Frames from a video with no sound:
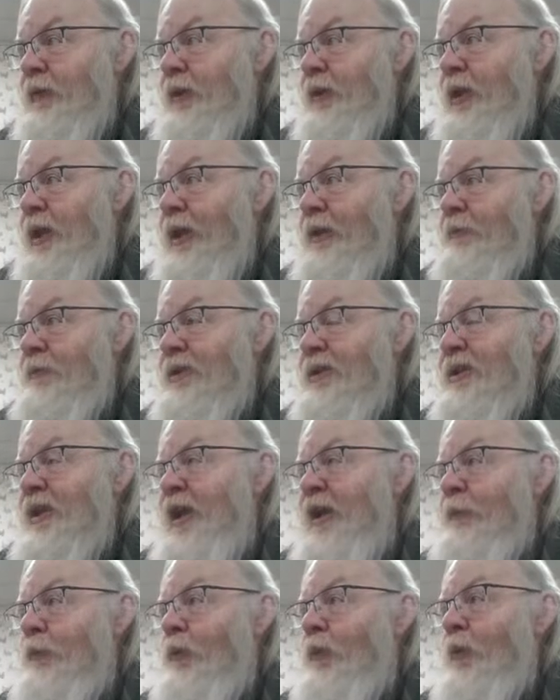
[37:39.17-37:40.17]
named
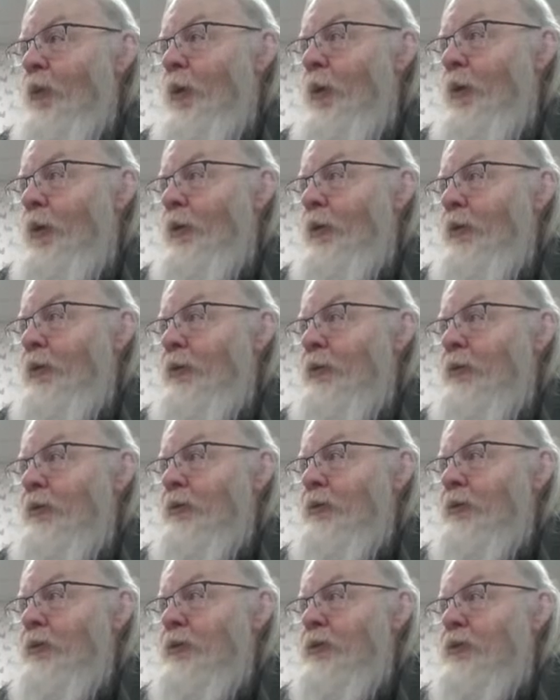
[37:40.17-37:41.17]
Sam Wall
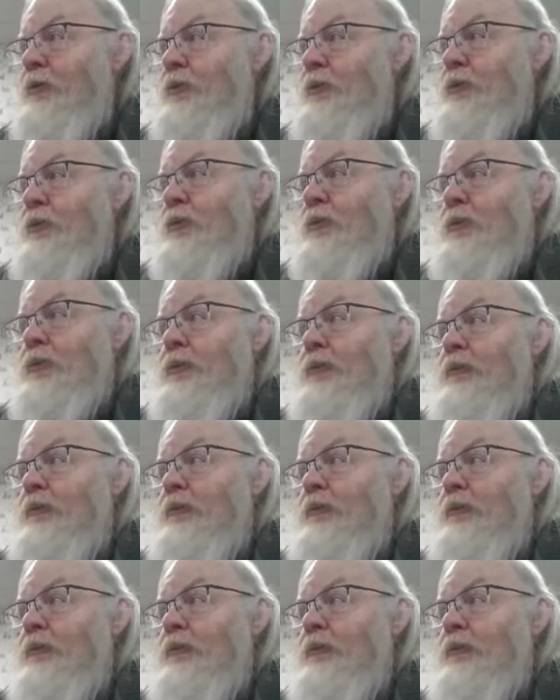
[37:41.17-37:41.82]
who